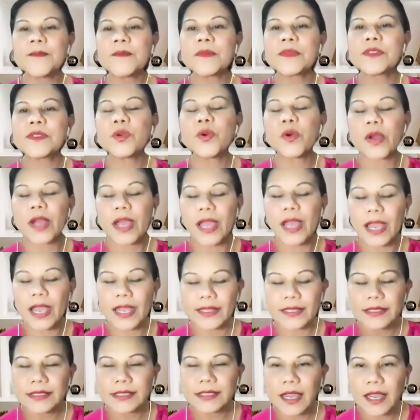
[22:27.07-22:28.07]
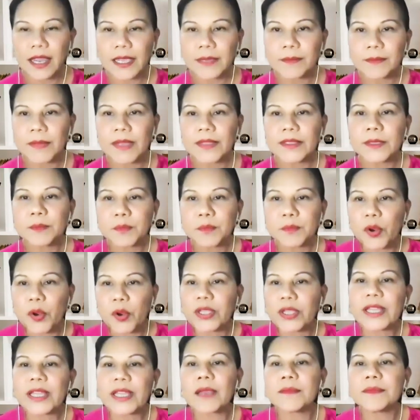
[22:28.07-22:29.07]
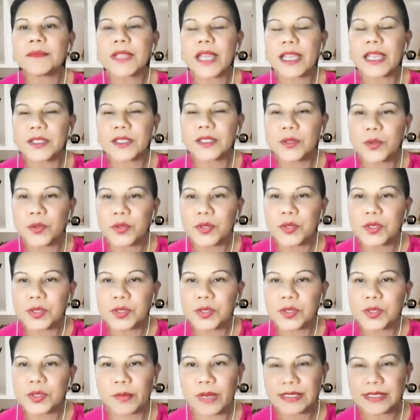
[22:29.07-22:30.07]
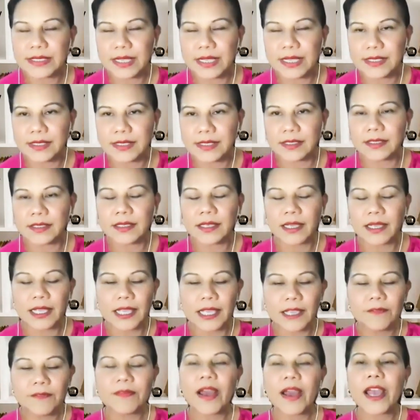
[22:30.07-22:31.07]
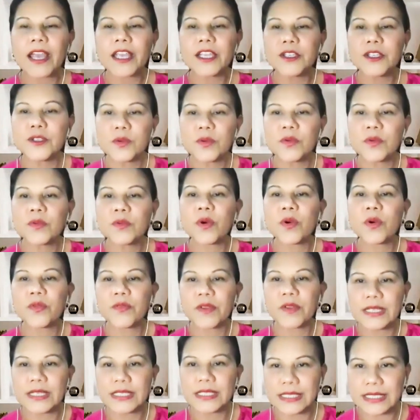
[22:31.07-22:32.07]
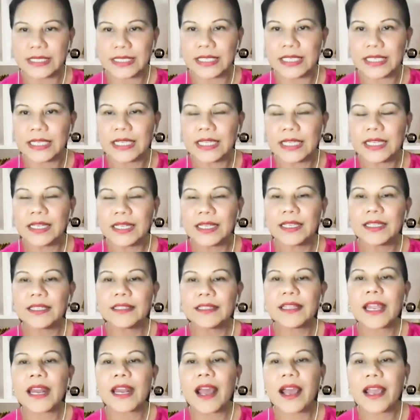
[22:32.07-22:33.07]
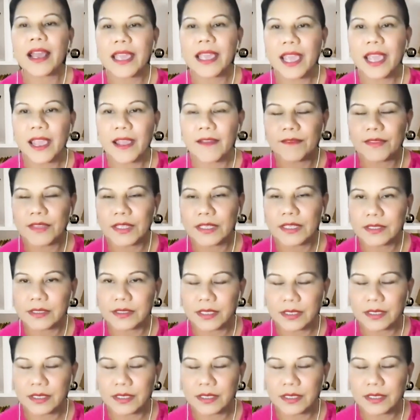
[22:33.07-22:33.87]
So at the point that I'm diagnosed with breast cancer, if I know already that I have the